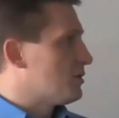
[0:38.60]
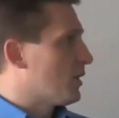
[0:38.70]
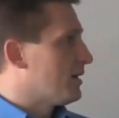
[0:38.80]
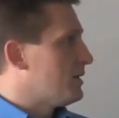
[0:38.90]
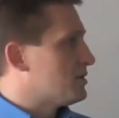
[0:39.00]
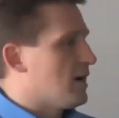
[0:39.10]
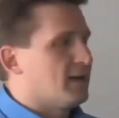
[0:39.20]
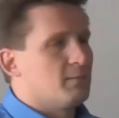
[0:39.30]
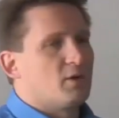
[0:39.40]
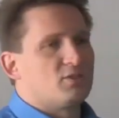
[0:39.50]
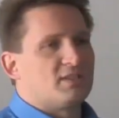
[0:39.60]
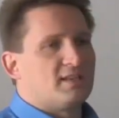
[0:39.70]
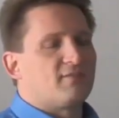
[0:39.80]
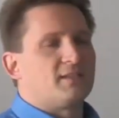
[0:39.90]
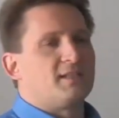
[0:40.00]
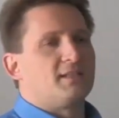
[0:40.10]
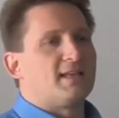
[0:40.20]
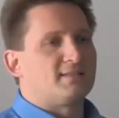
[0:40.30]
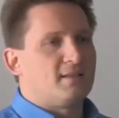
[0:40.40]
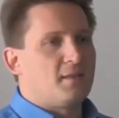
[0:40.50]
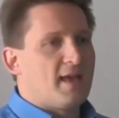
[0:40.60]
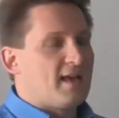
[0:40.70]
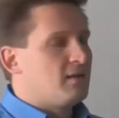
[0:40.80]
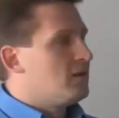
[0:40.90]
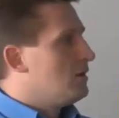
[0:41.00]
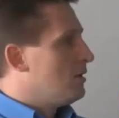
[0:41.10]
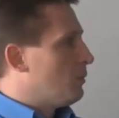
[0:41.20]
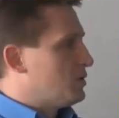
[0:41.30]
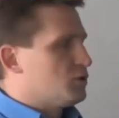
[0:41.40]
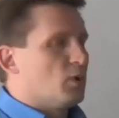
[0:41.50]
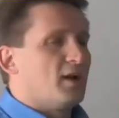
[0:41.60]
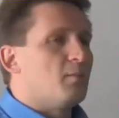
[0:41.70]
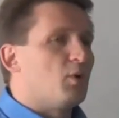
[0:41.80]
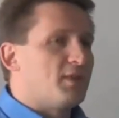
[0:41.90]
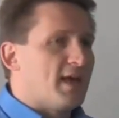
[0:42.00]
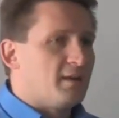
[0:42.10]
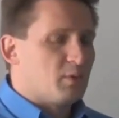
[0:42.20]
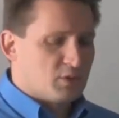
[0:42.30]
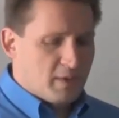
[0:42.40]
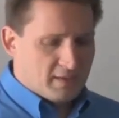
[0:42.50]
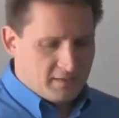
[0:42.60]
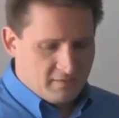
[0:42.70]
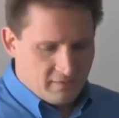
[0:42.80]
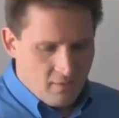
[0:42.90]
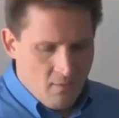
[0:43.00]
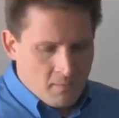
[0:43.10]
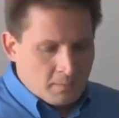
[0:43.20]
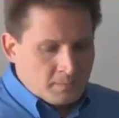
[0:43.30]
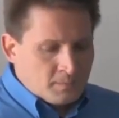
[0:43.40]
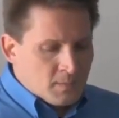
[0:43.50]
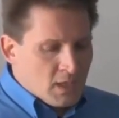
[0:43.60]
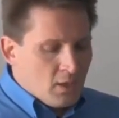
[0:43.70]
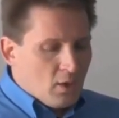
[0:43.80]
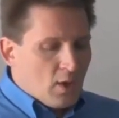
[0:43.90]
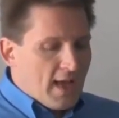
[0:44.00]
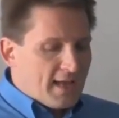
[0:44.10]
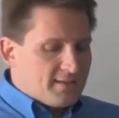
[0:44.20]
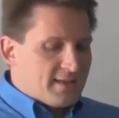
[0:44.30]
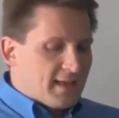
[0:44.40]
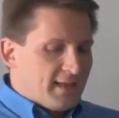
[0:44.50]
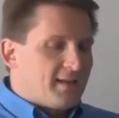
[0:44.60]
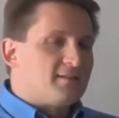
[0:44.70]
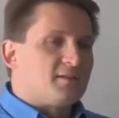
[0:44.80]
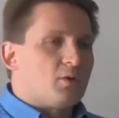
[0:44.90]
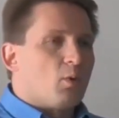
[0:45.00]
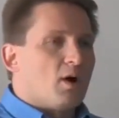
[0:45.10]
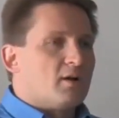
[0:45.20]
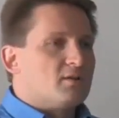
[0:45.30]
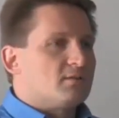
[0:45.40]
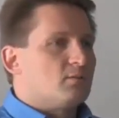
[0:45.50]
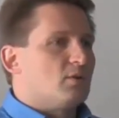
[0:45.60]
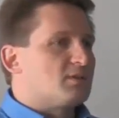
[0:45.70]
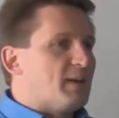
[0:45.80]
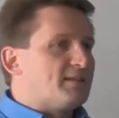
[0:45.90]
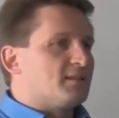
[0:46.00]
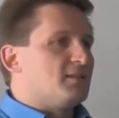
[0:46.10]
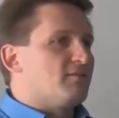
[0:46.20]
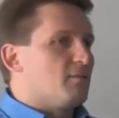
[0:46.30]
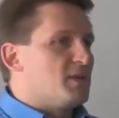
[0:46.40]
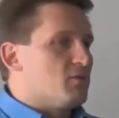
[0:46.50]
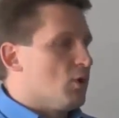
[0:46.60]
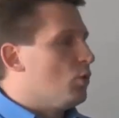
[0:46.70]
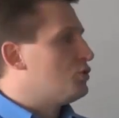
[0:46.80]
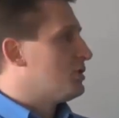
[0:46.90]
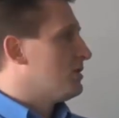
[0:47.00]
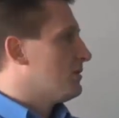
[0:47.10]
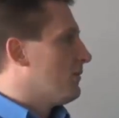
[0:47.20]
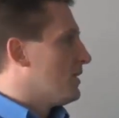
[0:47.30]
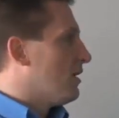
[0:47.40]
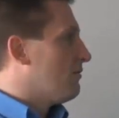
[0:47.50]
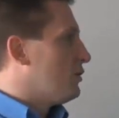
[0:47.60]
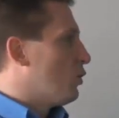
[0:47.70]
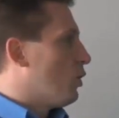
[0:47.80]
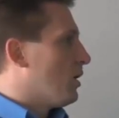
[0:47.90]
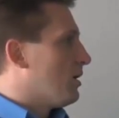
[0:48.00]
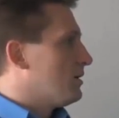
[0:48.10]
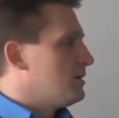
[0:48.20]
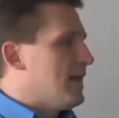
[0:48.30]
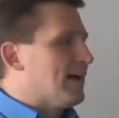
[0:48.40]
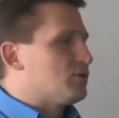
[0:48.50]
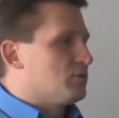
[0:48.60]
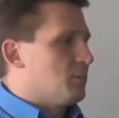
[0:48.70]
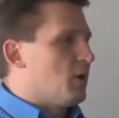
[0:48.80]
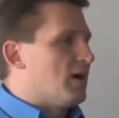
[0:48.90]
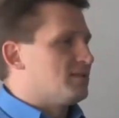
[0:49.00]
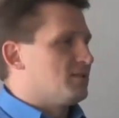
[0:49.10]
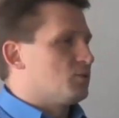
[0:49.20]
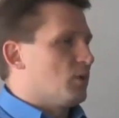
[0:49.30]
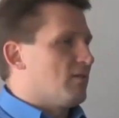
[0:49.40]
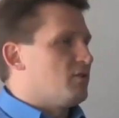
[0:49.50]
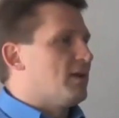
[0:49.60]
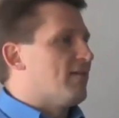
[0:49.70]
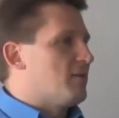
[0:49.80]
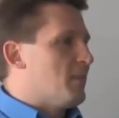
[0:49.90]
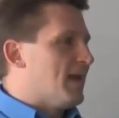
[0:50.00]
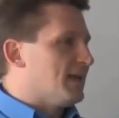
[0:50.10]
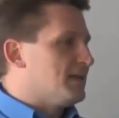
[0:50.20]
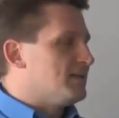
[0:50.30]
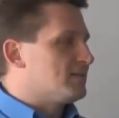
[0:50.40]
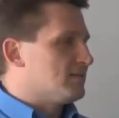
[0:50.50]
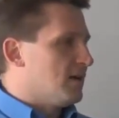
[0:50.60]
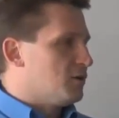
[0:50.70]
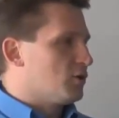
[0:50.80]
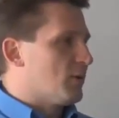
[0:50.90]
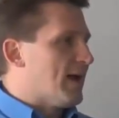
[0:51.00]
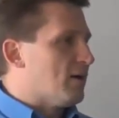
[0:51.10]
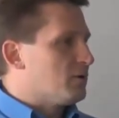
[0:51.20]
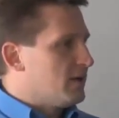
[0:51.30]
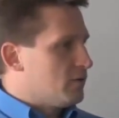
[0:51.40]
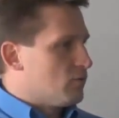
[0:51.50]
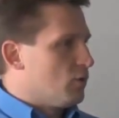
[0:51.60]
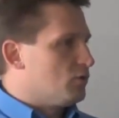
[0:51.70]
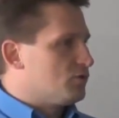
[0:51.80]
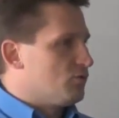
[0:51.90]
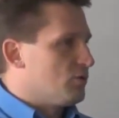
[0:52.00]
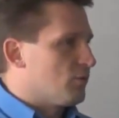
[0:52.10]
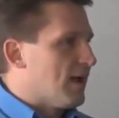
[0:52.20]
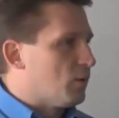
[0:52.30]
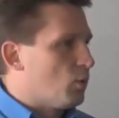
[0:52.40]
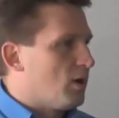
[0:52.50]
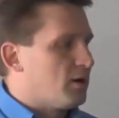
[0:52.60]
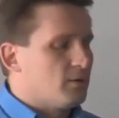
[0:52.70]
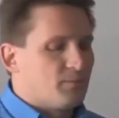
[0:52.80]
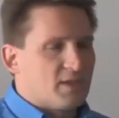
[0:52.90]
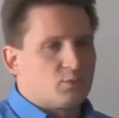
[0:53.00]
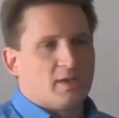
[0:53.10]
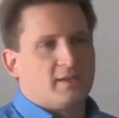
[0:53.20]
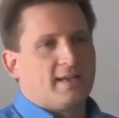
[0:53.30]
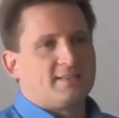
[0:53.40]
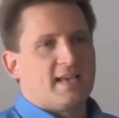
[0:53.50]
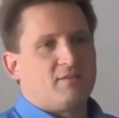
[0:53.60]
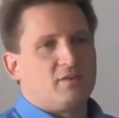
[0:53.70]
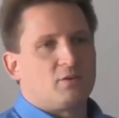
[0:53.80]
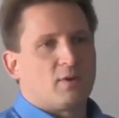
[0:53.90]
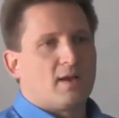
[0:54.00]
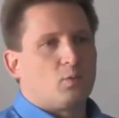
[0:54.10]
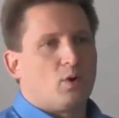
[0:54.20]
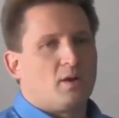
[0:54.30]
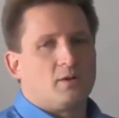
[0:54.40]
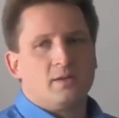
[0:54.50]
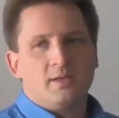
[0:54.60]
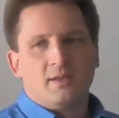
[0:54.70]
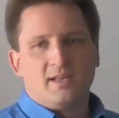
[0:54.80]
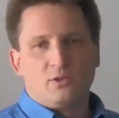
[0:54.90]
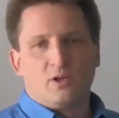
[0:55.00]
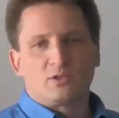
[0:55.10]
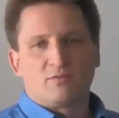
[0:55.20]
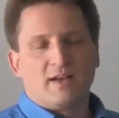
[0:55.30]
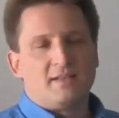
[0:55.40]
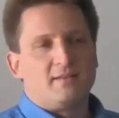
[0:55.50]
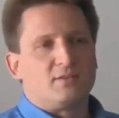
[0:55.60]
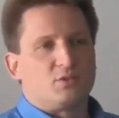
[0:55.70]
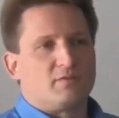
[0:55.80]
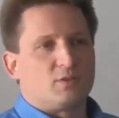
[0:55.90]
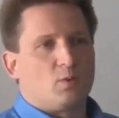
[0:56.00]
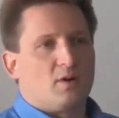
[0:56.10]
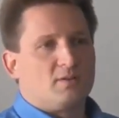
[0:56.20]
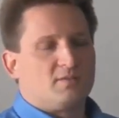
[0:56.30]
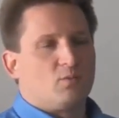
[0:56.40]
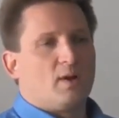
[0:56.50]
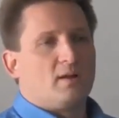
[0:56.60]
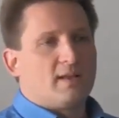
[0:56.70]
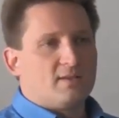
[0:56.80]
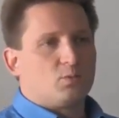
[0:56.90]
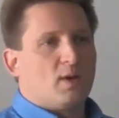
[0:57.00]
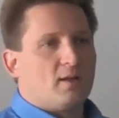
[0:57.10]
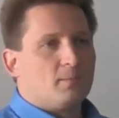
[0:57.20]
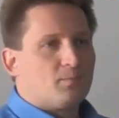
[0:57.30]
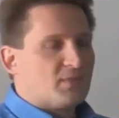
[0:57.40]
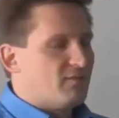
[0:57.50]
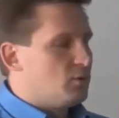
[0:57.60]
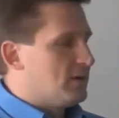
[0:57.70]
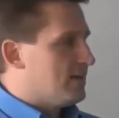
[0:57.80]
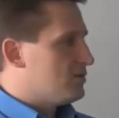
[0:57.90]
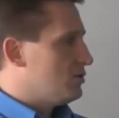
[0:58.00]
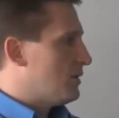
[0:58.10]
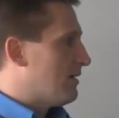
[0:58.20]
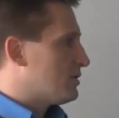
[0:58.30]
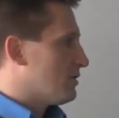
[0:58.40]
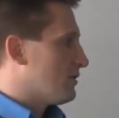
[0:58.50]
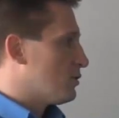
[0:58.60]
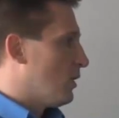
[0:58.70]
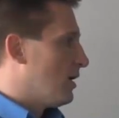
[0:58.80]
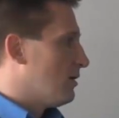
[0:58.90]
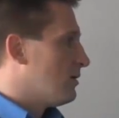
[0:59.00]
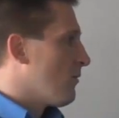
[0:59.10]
that we're going to be talking about are significantly less than that, but just wanted to put that in perspective. How does that get into your waters? Well, it's basically from the erosion of your natural deposits. Wherever you have the manganese underground, it erodes through the groundwater. That's why you guys have it in the groundwater. And you'll also find it in surface waters as well, if you guys do have surface water.